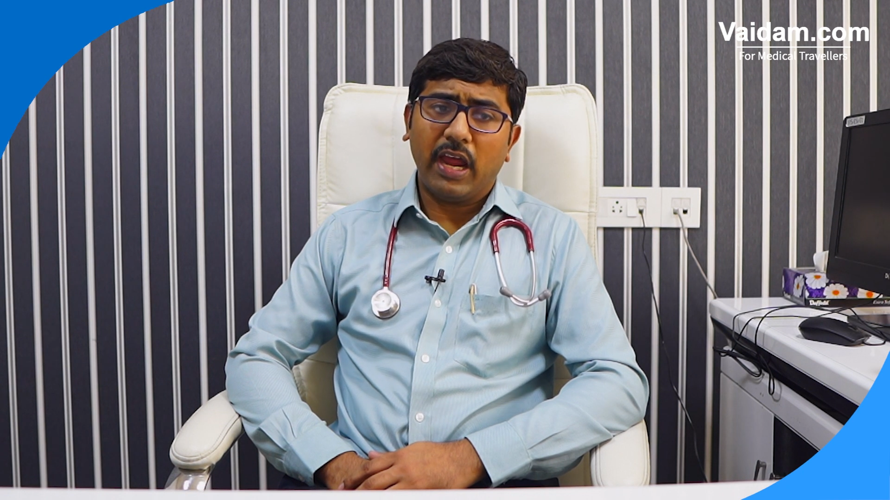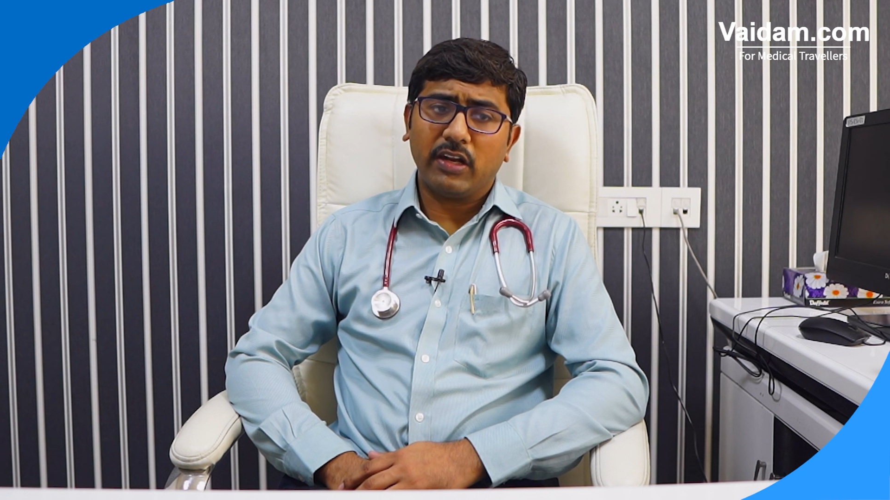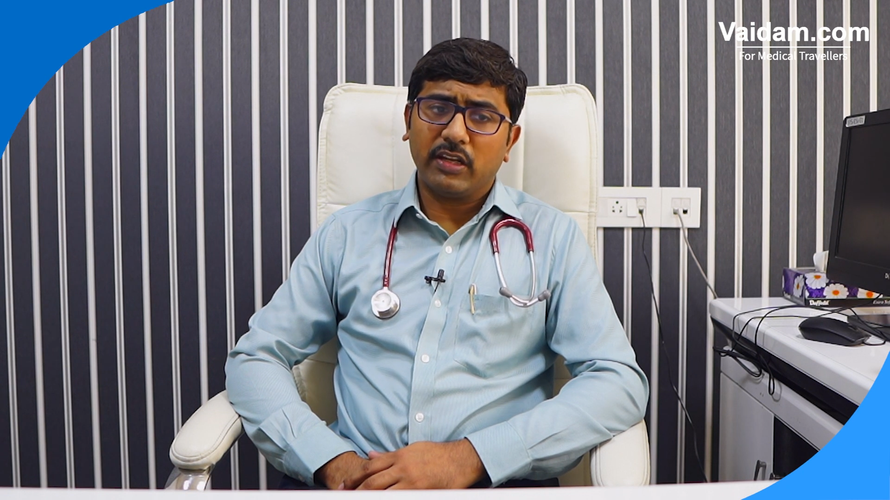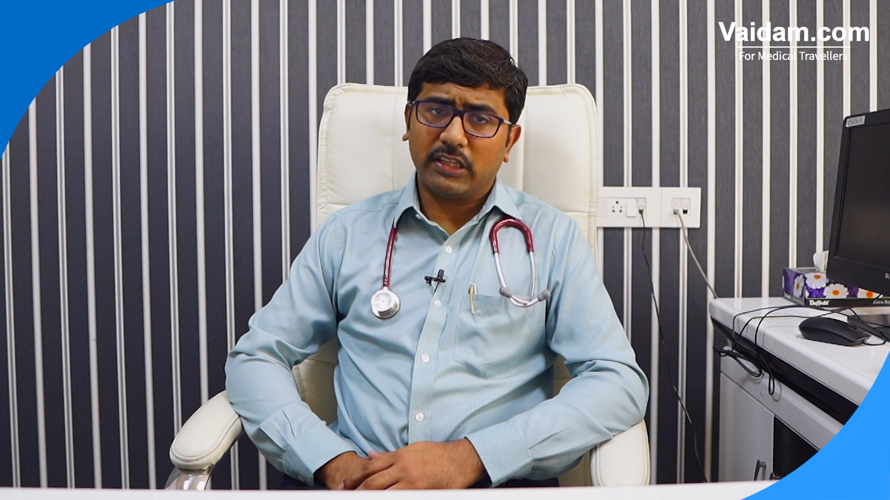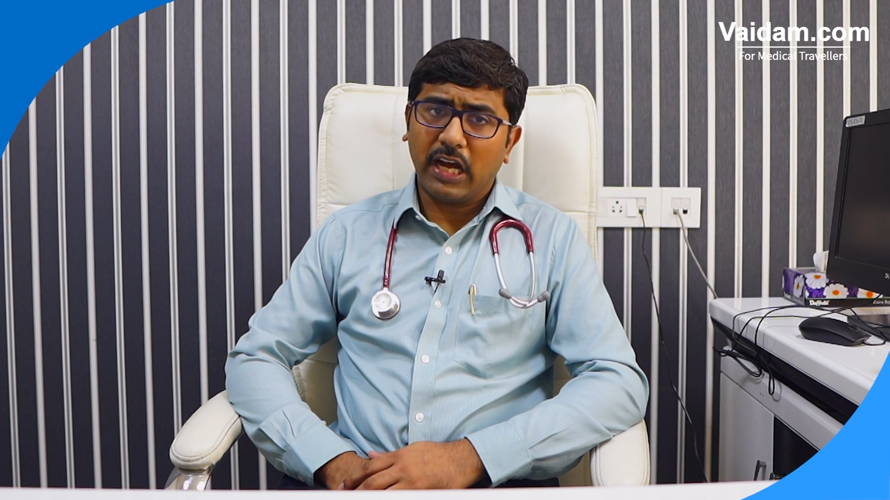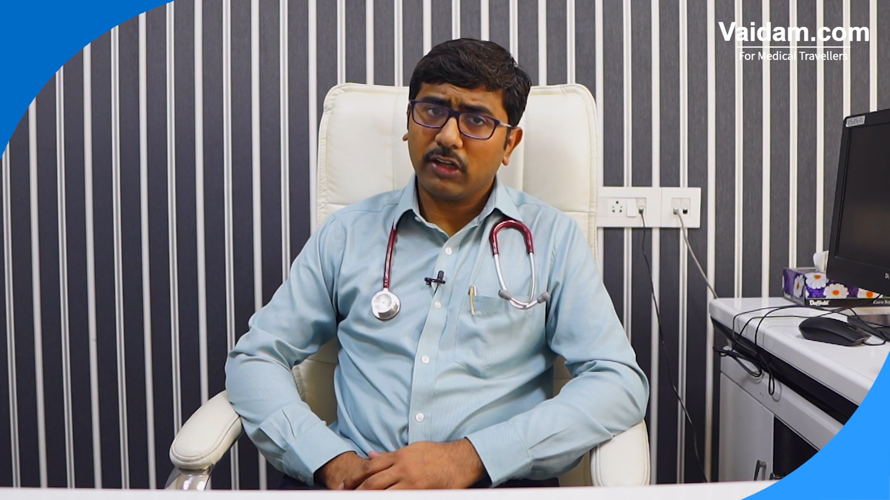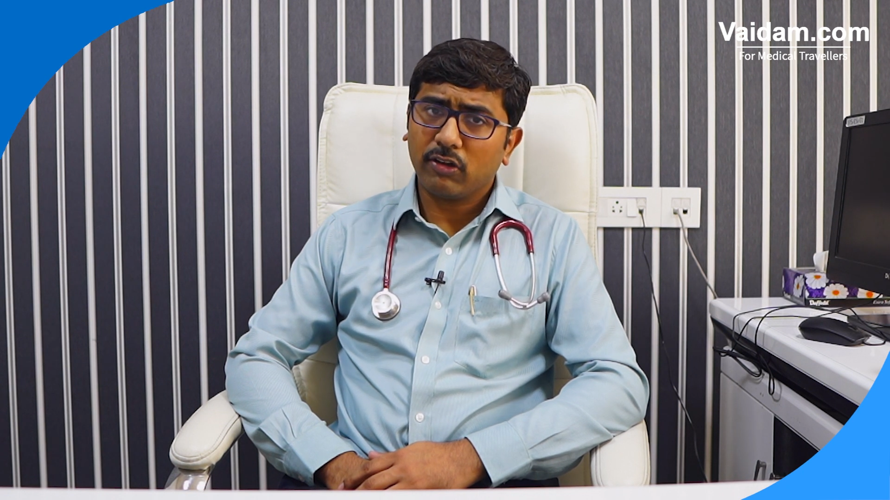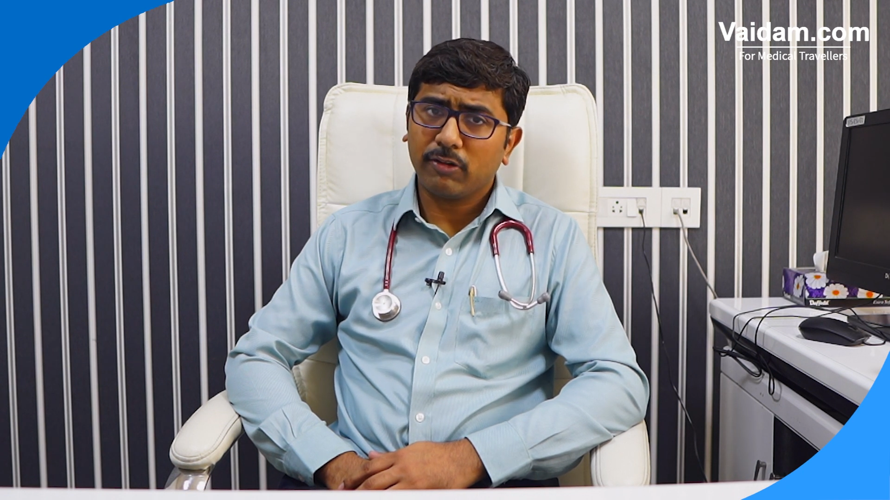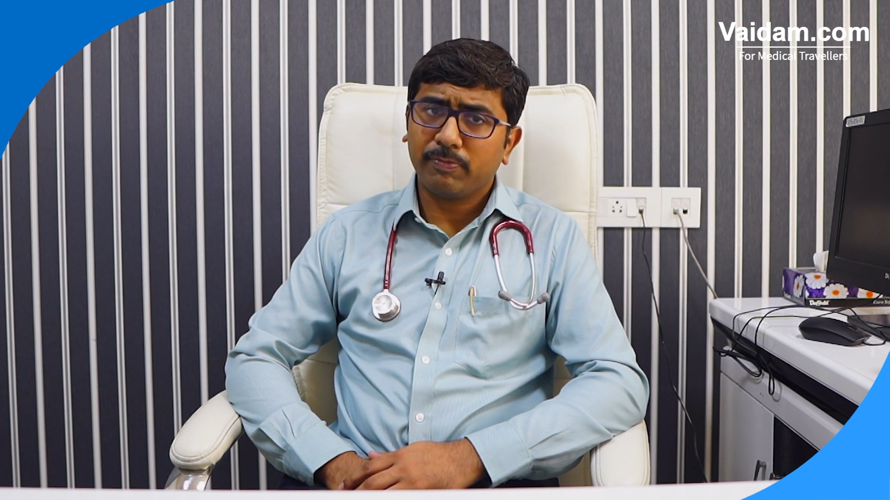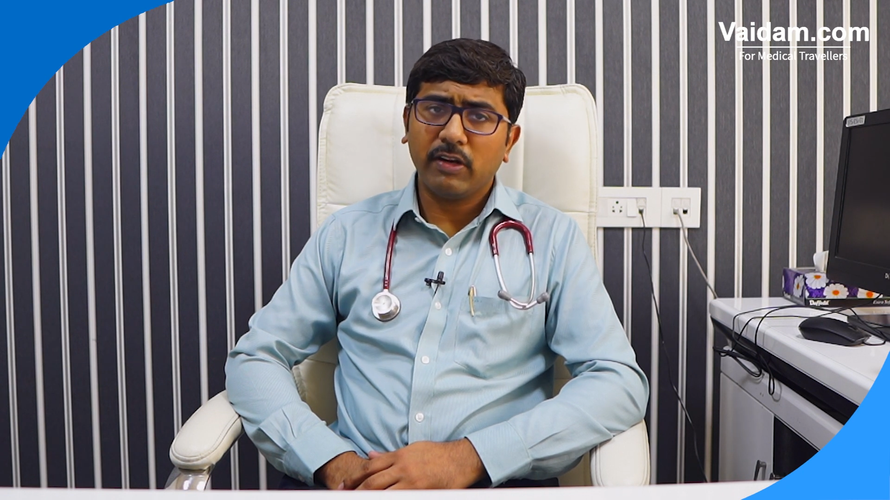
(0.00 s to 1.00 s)
at
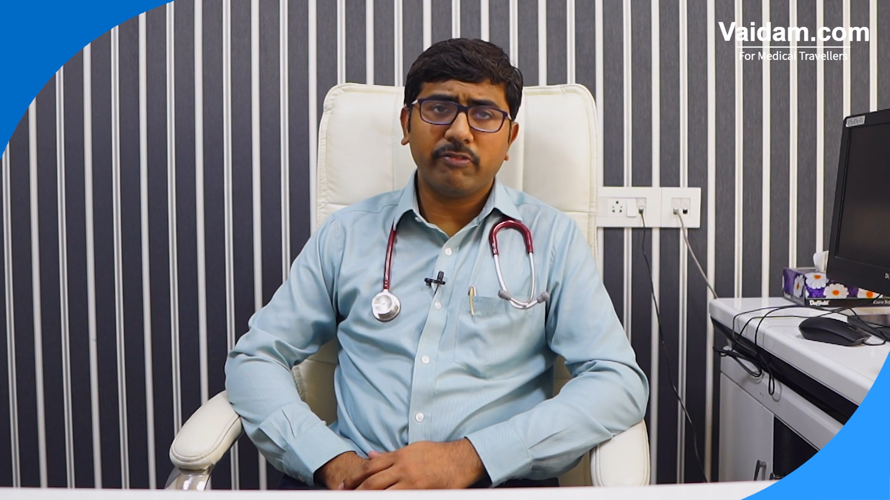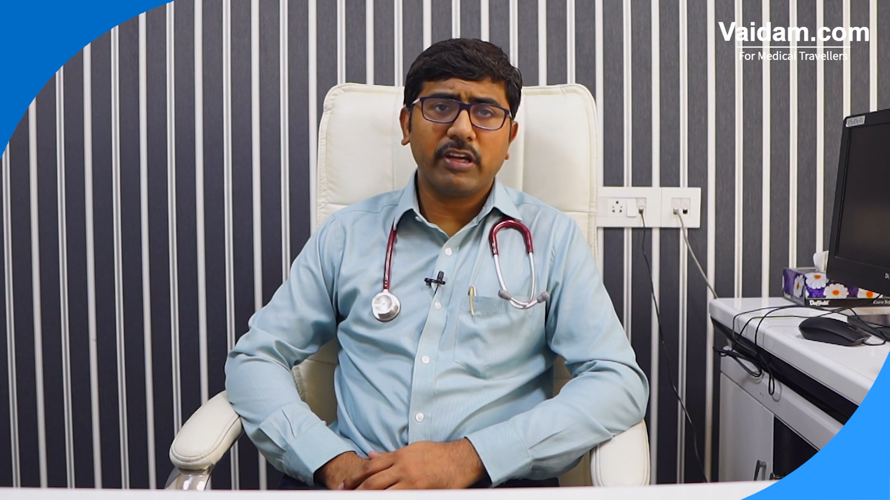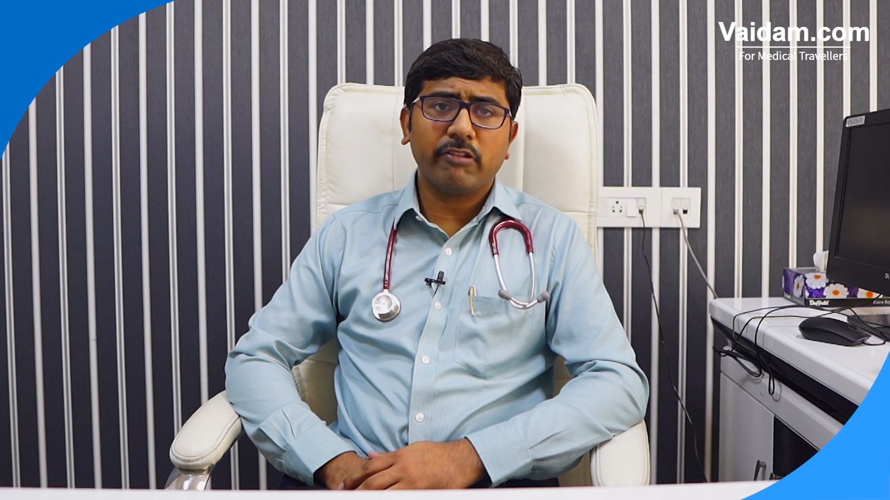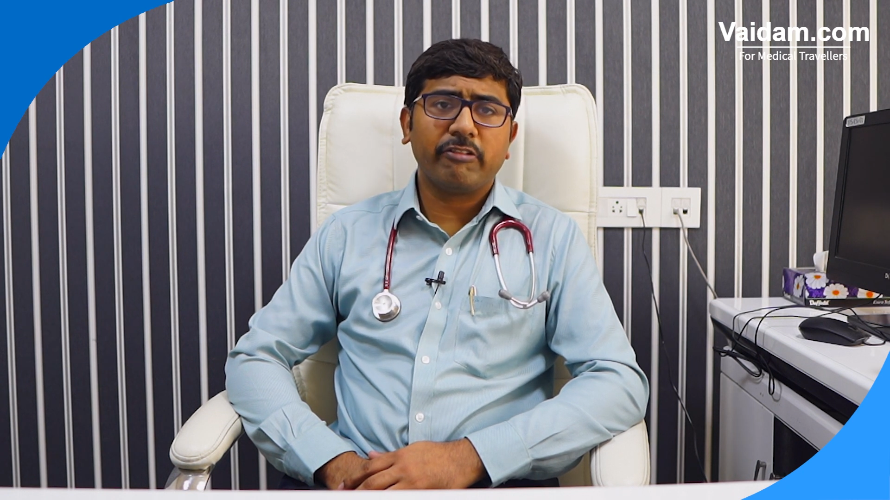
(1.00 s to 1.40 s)
yatharth hospital we are